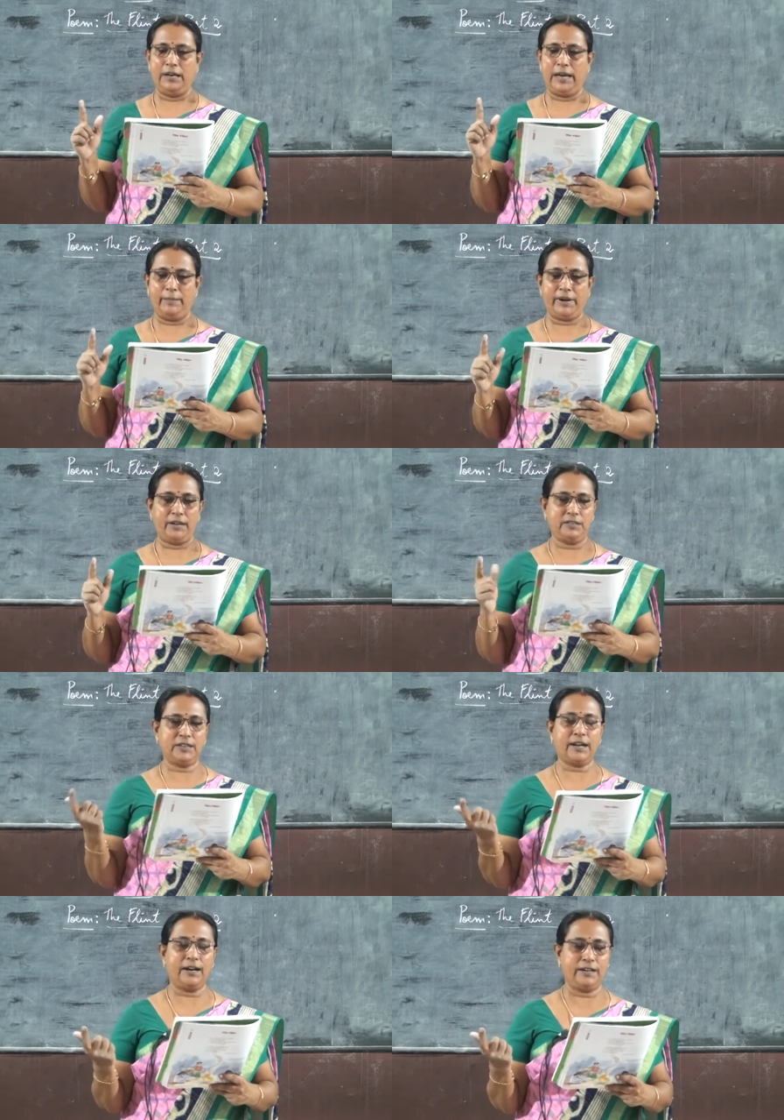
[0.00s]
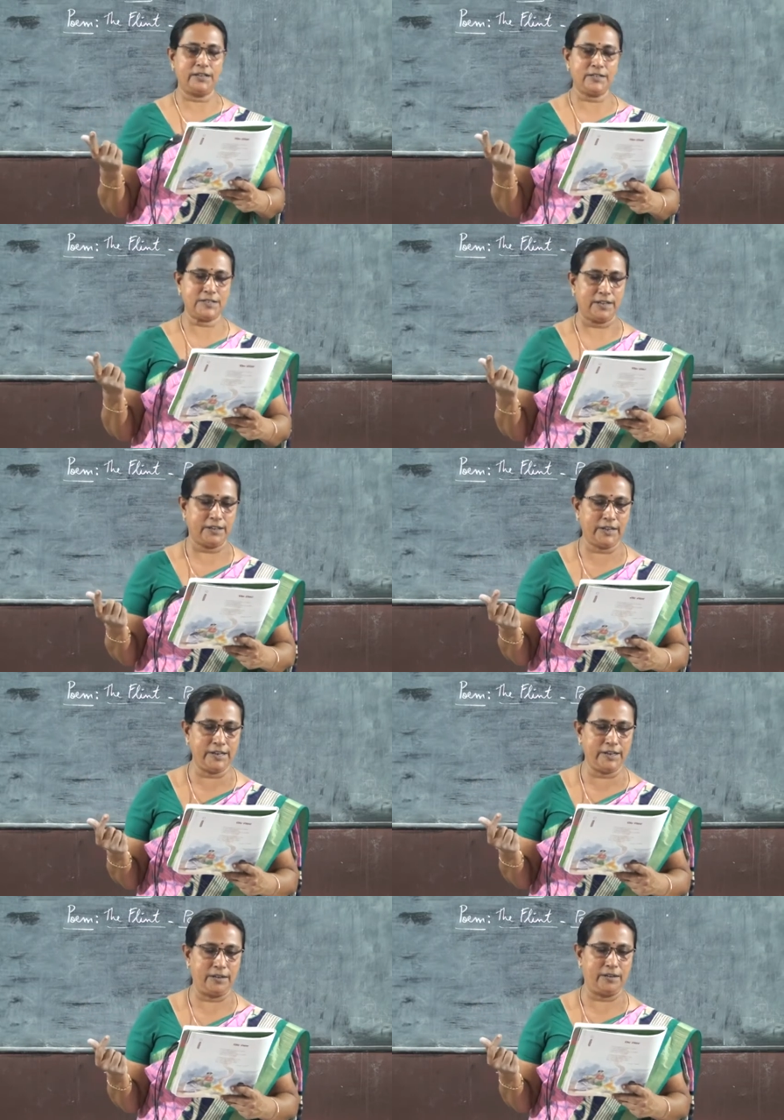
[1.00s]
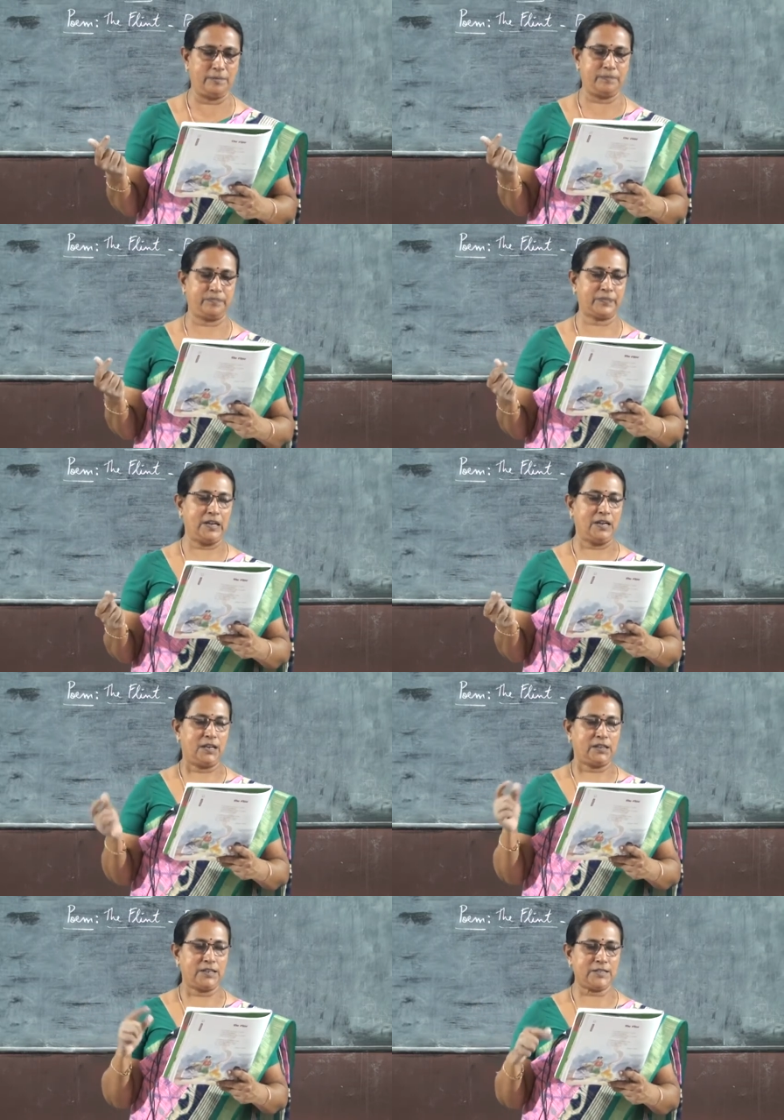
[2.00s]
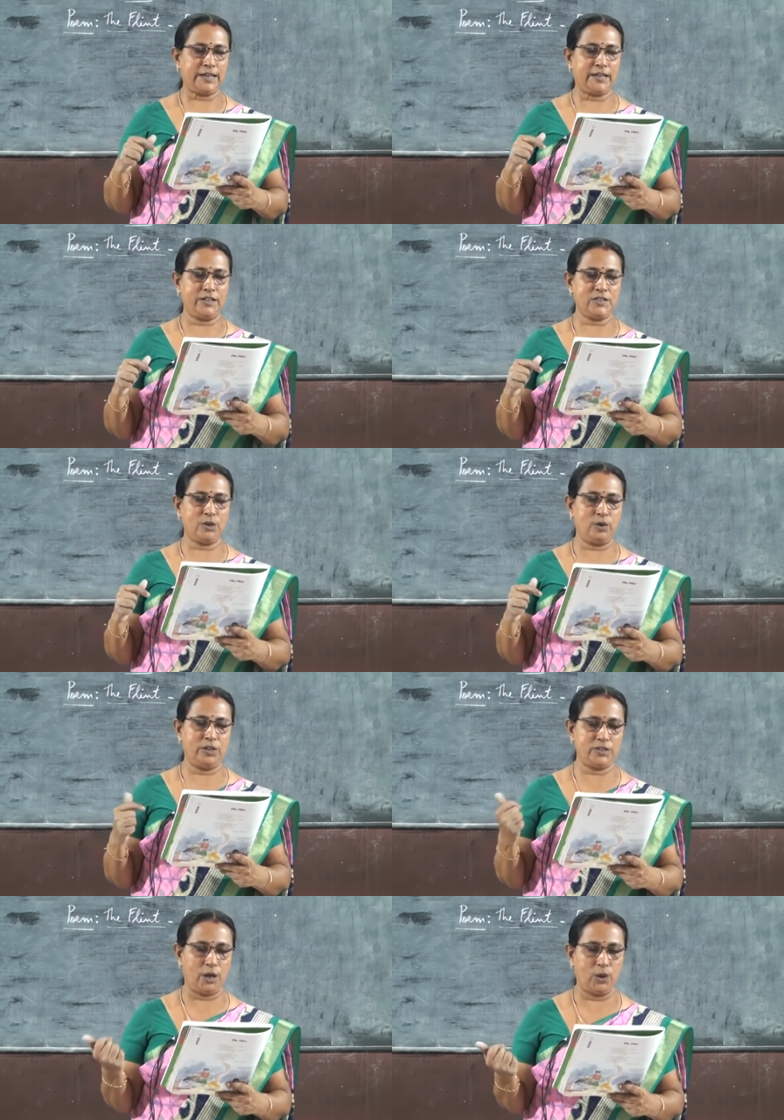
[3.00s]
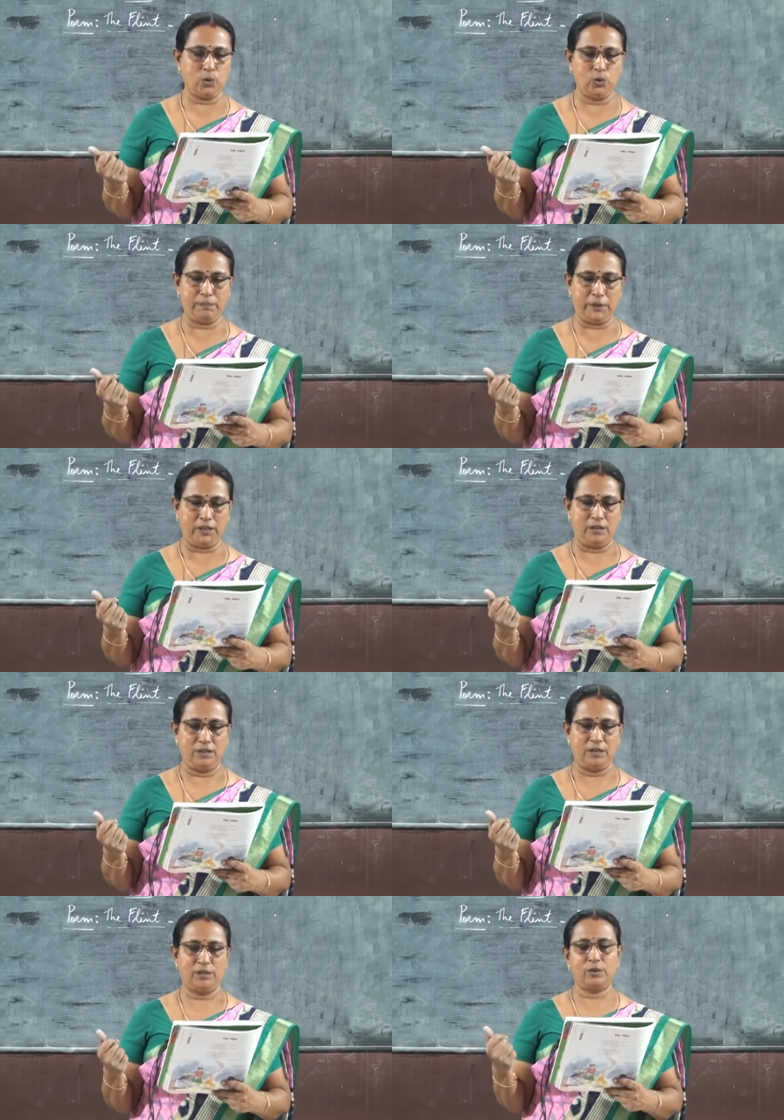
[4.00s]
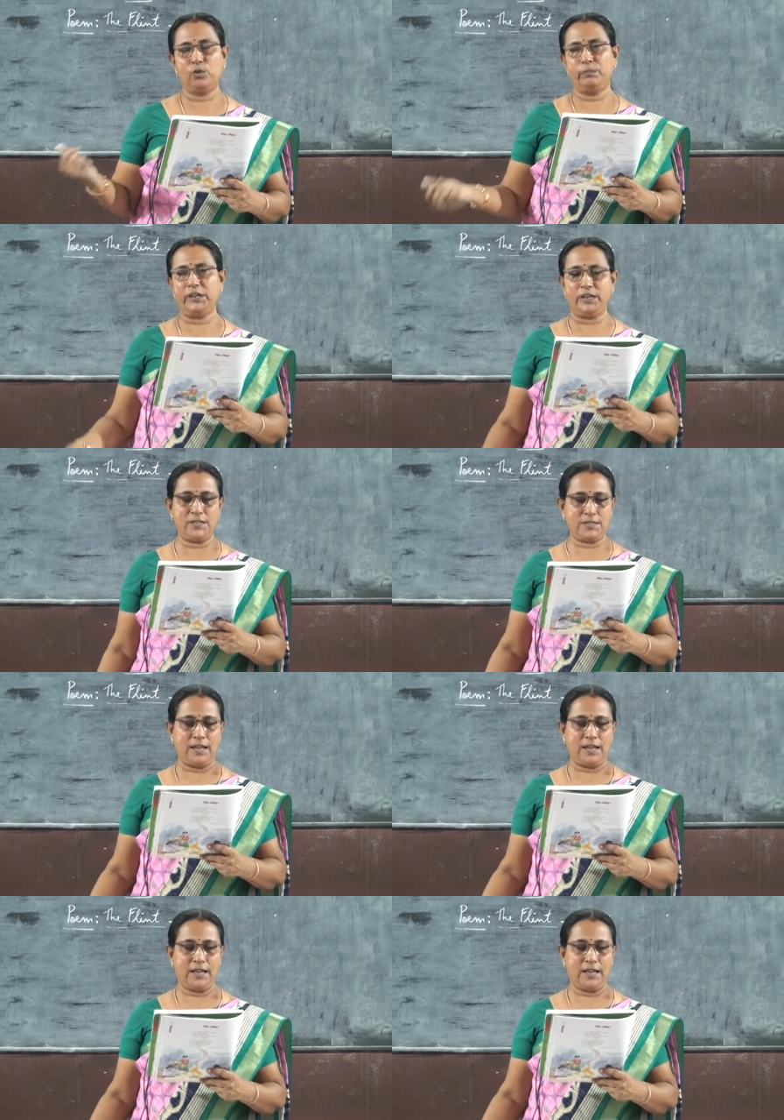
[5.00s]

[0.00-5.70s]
Emerald, the color is green. The second stone is ruby. Ruby is